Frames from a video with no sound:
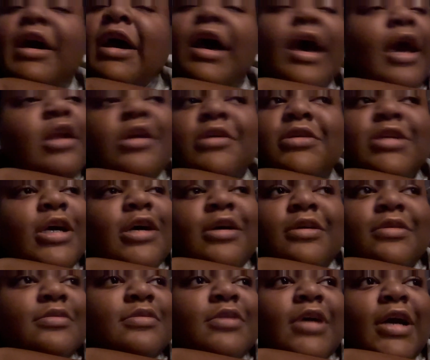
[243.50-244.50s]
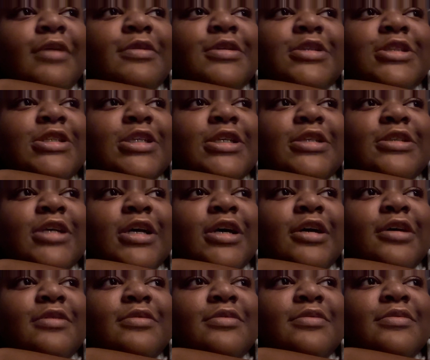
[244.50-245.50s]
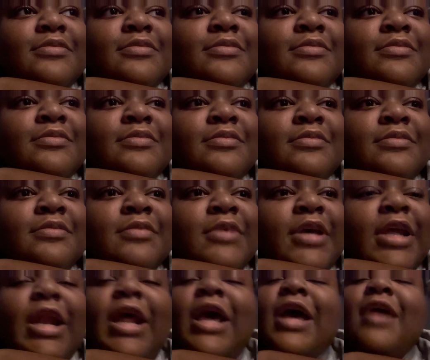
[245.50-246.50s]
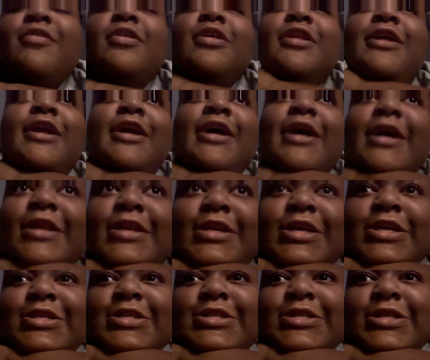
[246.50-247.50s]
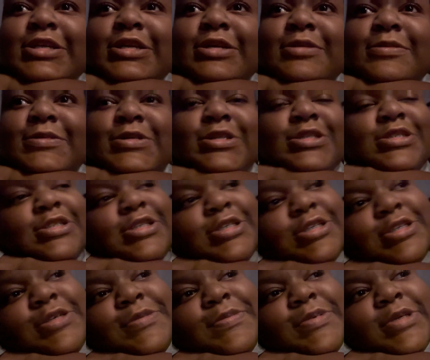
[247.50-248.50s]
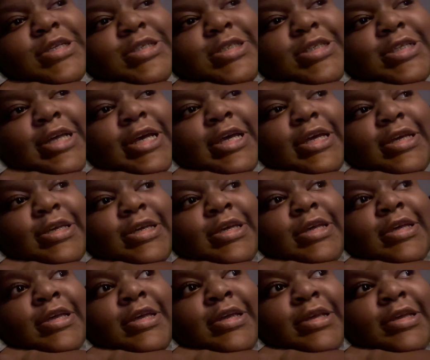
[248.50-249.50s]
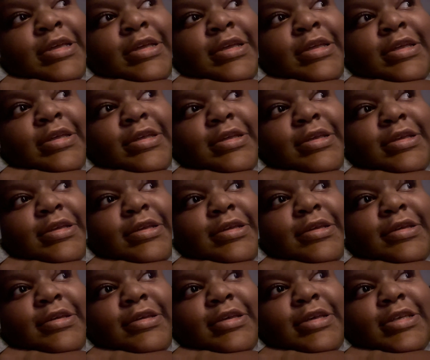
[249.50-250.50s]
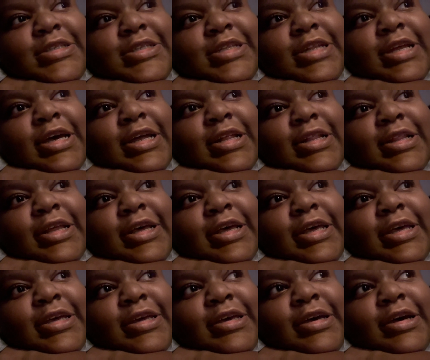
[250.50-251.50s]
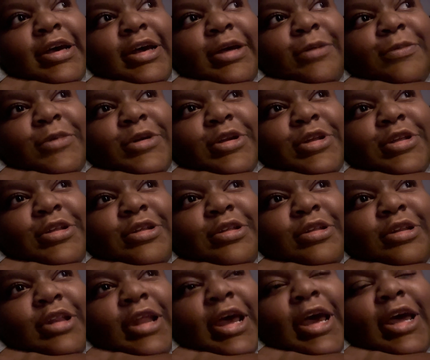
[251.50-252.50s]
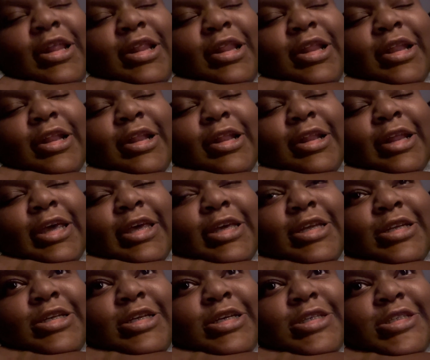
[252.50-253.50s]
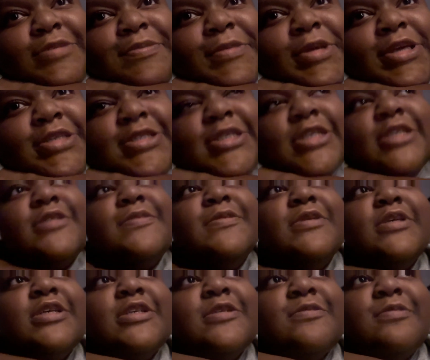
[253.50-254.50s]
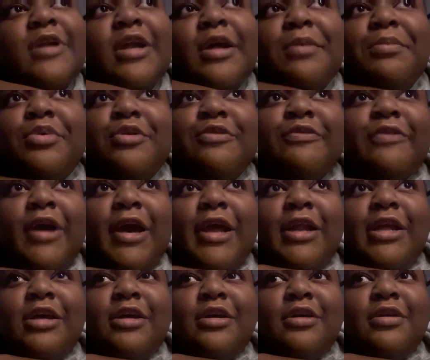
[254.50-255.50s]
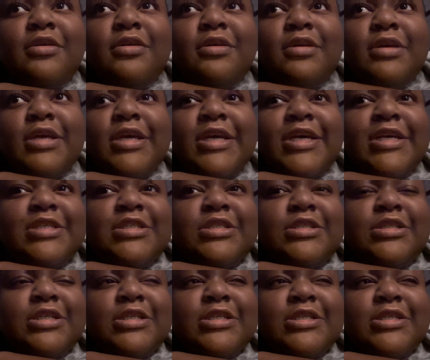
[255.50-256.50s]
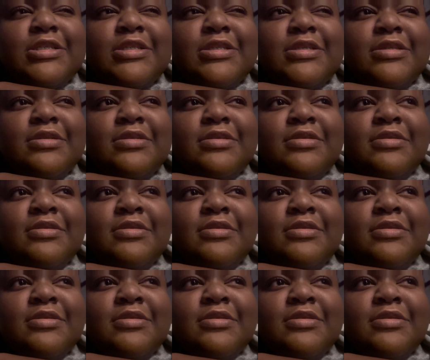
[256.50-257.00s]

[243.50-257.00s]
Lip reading: I don't know, I really don't know. And I have a lot of ideas that I want to do, but it's like, it's not like I want to, not like it doesn't make sense, because what I'm providing is just